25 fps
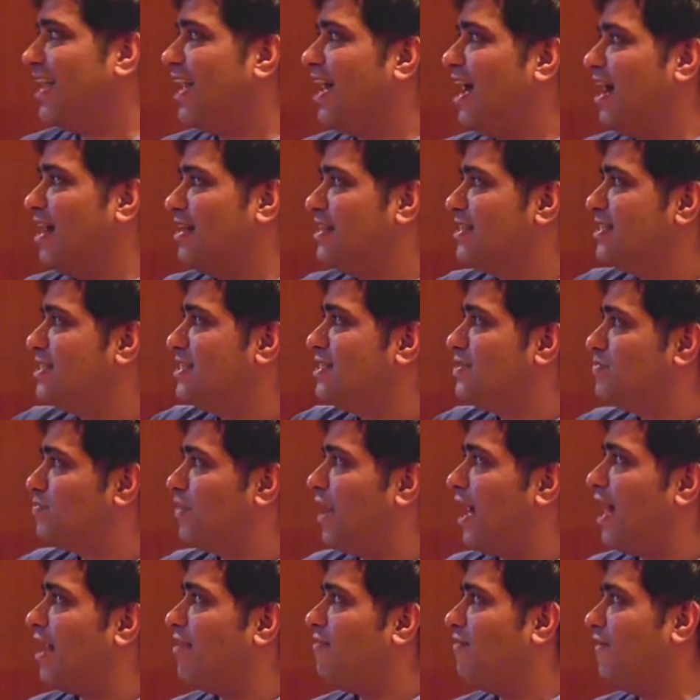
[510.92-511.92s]
yeah, this is
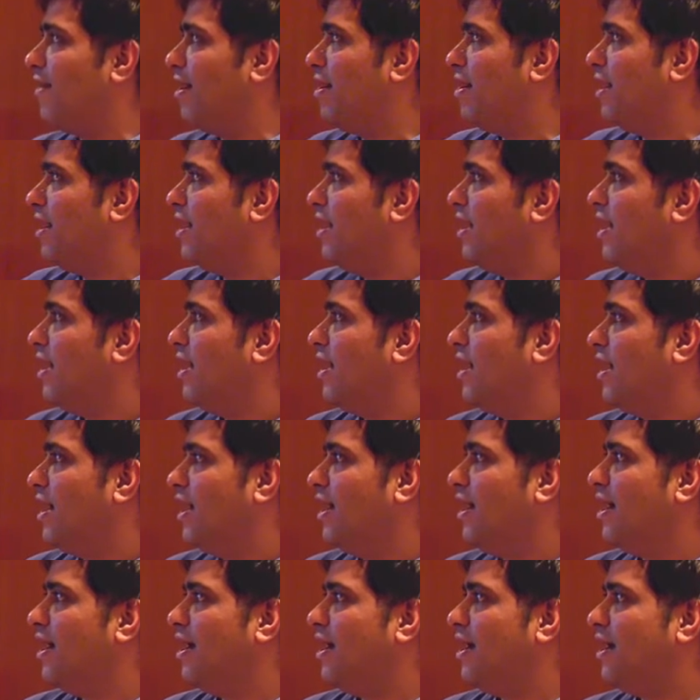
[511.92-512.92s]
alpha.
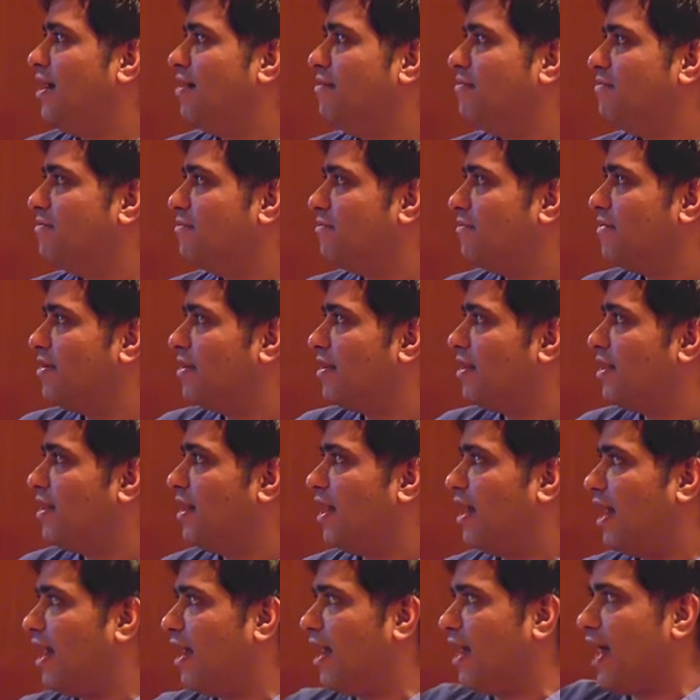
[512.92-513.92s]
Um,
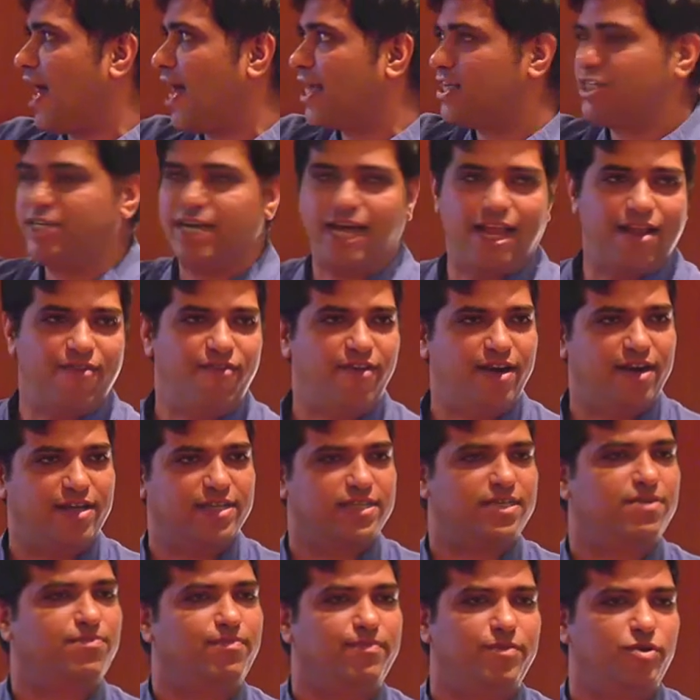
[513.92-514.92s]
actually, alpha
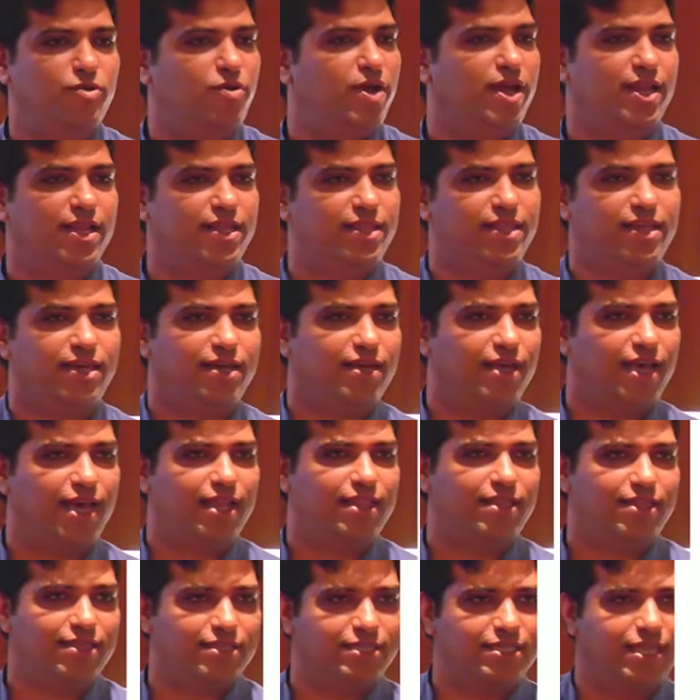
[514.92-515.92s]
doesn't do anything
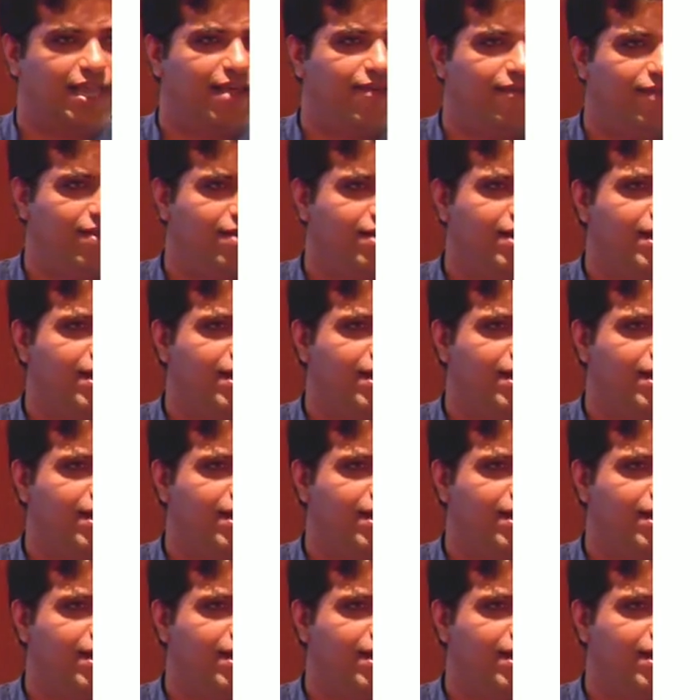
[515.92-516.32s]
at this level,